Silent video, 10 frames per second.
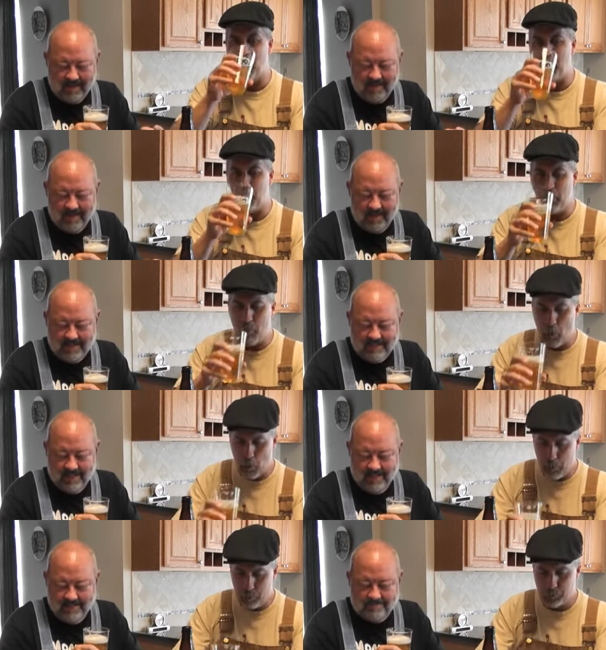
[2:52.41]
Speaker 1: remember they
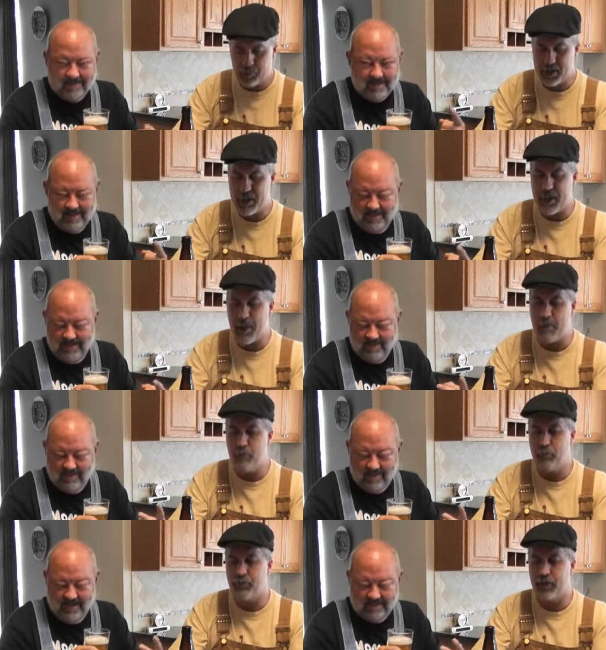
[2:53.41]
said clean,
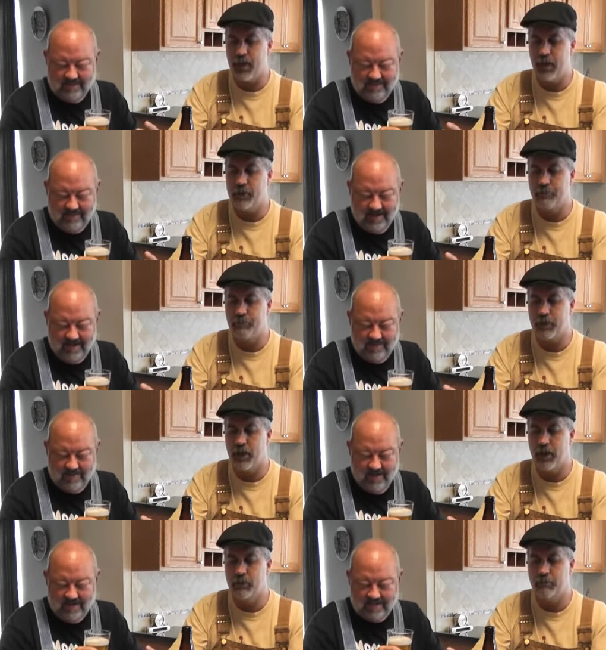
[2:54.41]
refreshing flavor,
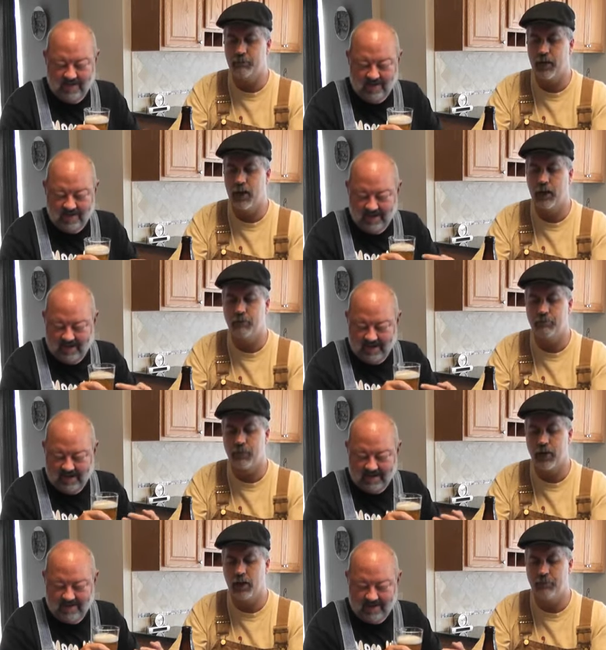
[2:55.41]
rich golden color. Got the
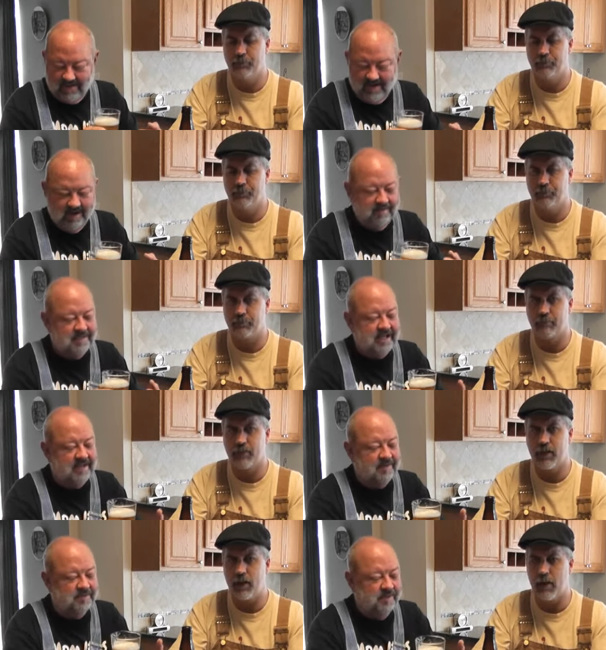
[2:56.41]
color right, unmistakable
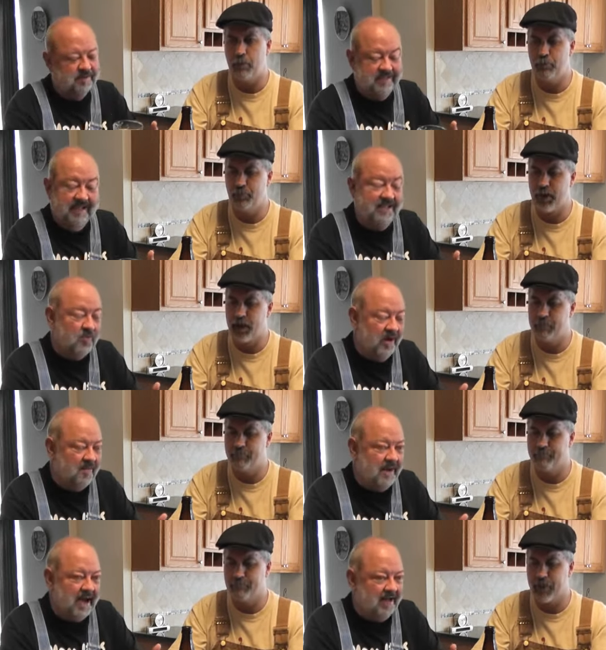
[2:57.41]
smoothness. It is well
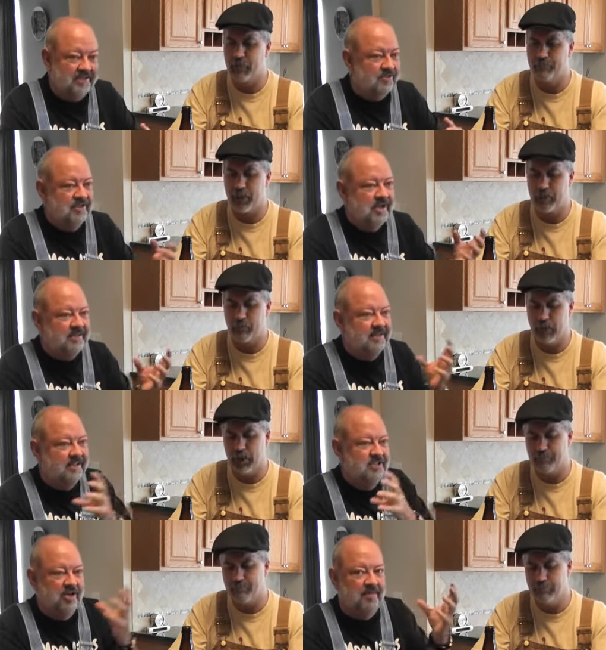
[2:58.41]
balanced. There's nothing that oh.
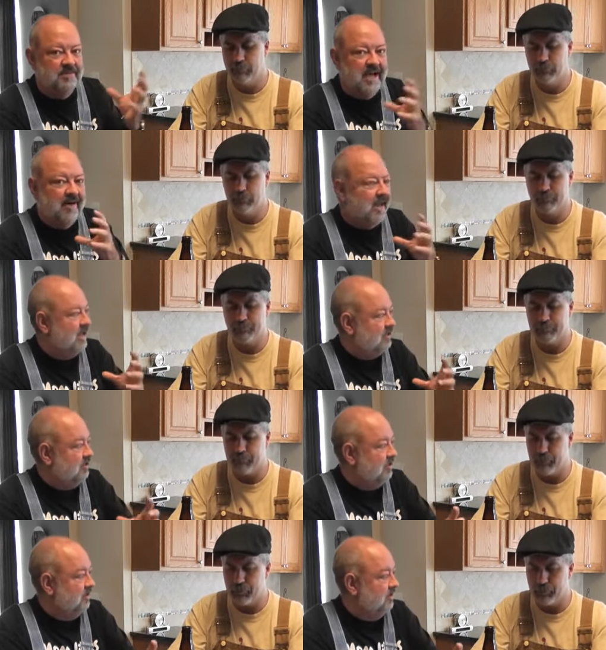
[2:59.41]
jumps out at
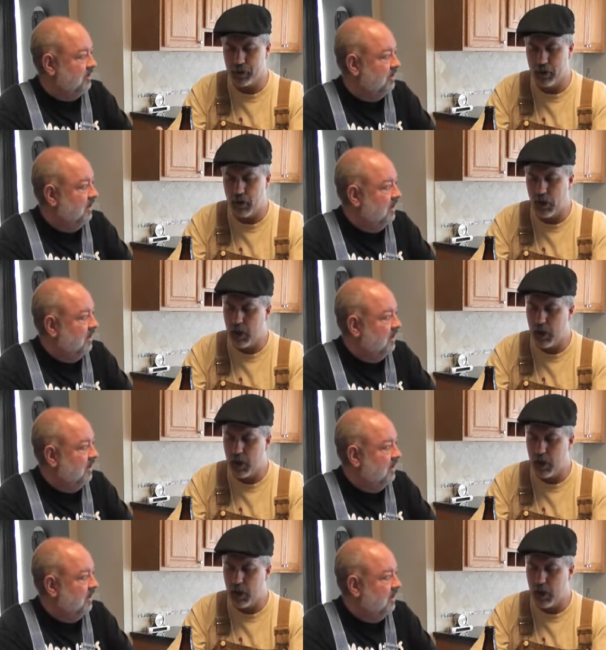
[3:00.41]
you